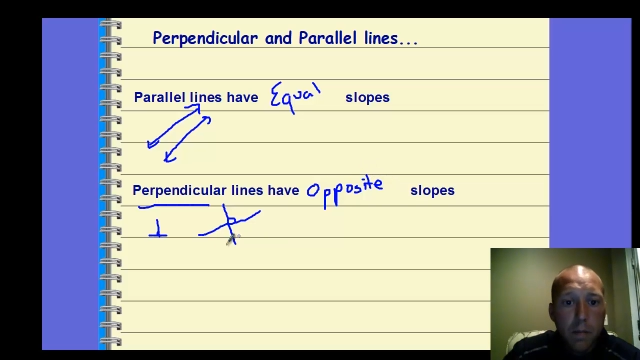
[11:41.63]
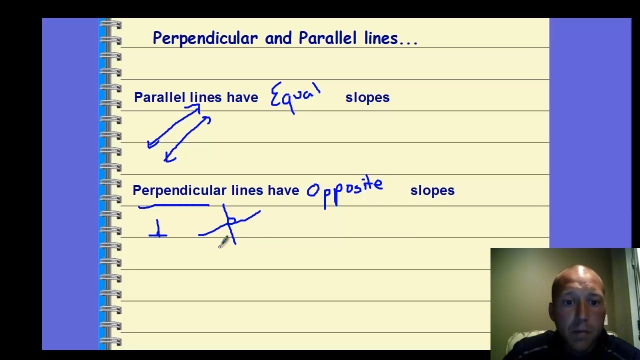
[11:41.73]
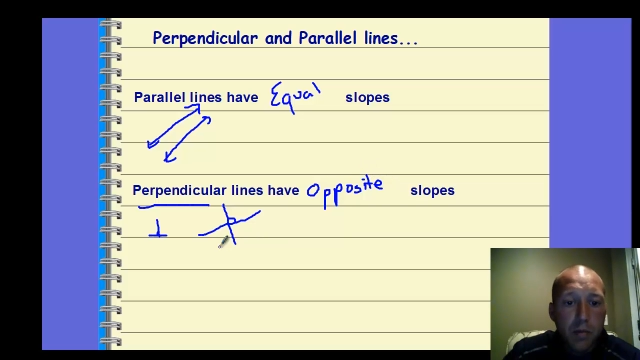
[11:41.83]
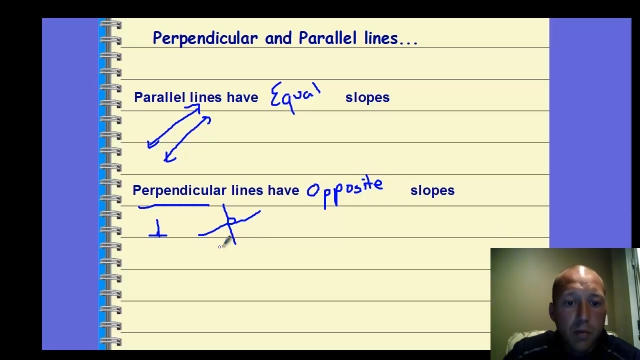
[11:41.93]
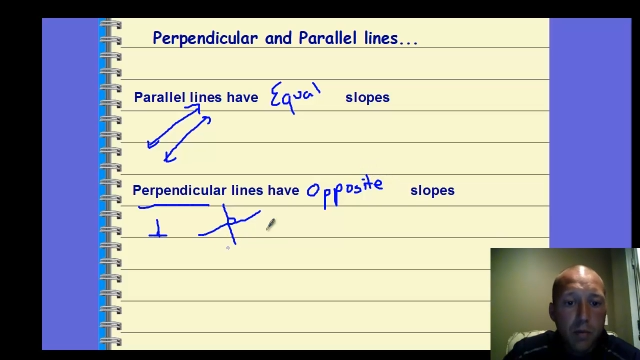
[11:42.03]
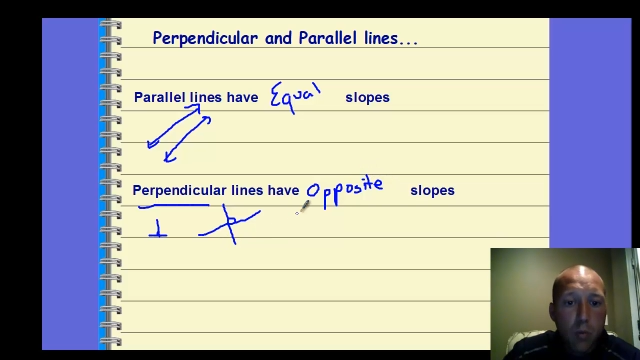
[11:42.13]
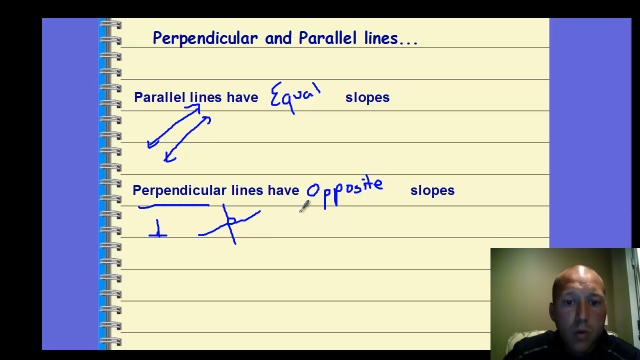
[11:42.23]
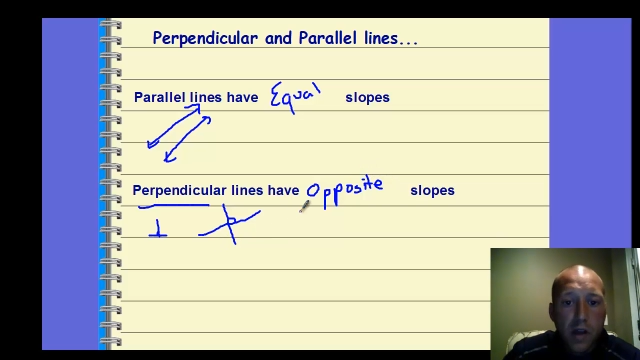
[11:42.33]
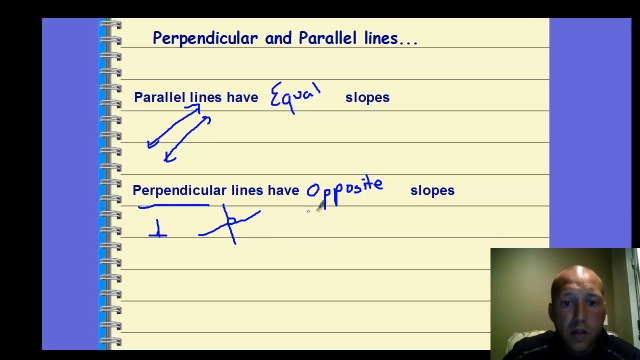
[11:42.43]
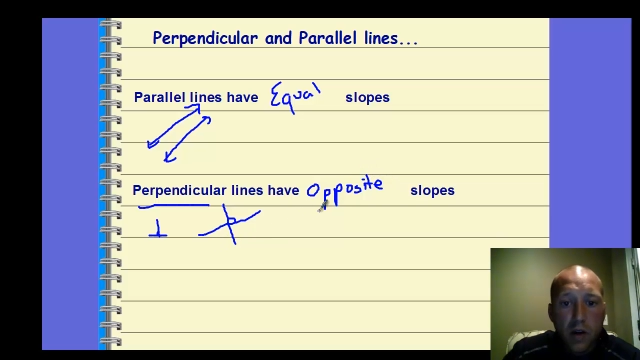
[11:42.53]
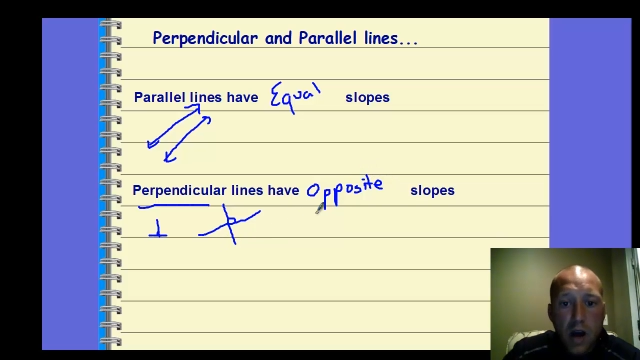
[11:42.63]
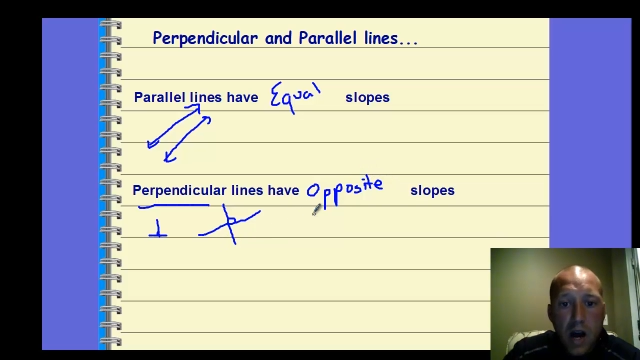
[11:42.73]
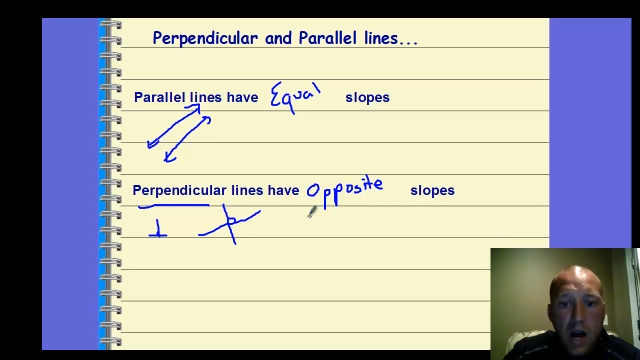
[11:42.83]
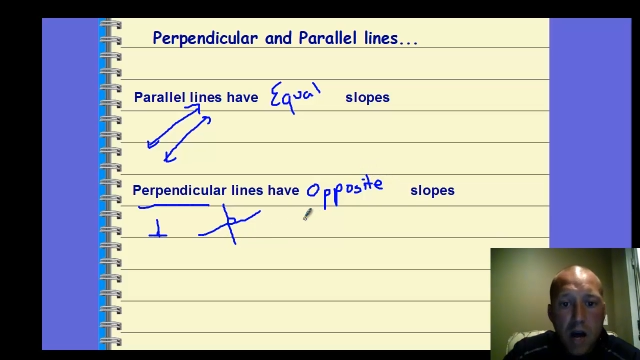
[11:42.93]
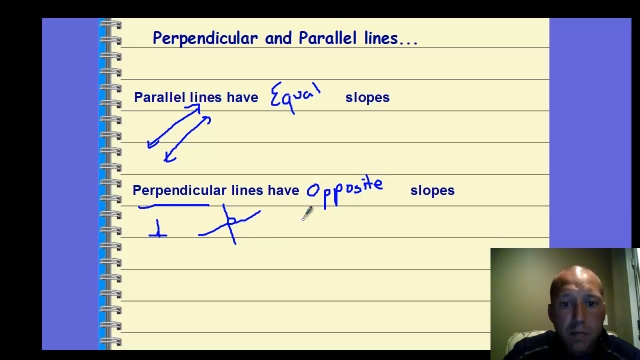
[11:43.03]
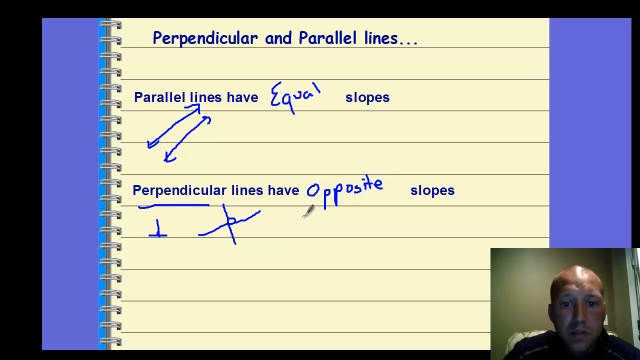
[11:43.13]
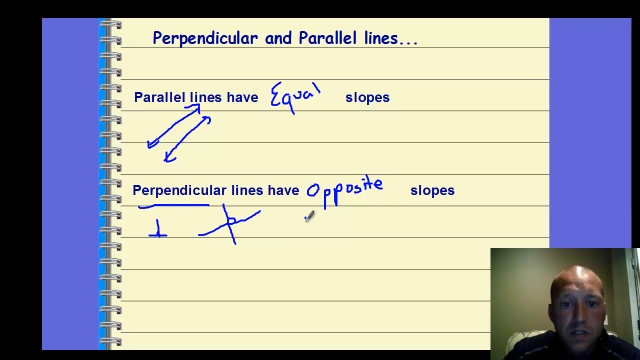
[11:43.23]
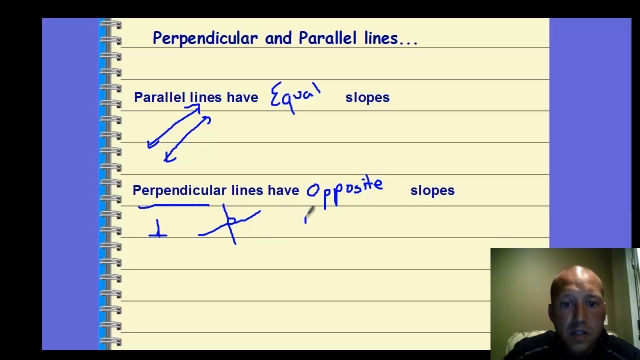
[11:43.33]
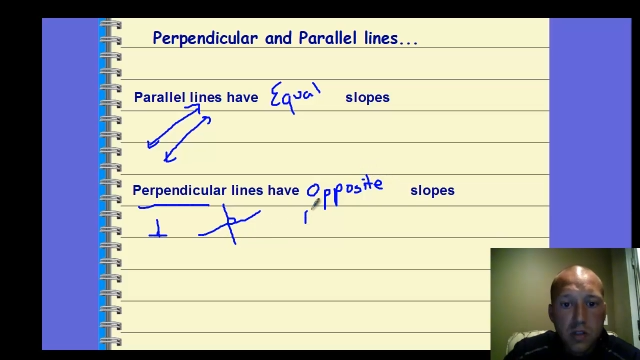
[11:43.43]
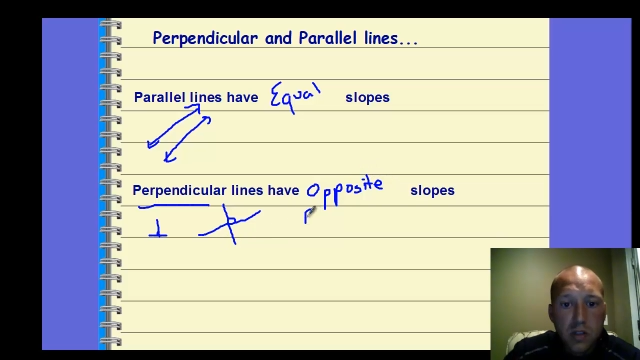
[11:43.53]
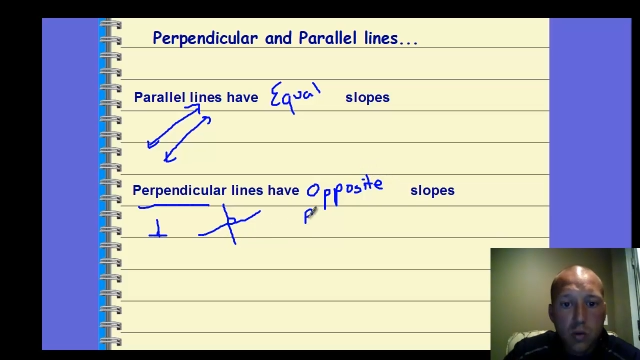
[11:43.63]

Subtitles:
but they're more than that, they're opposite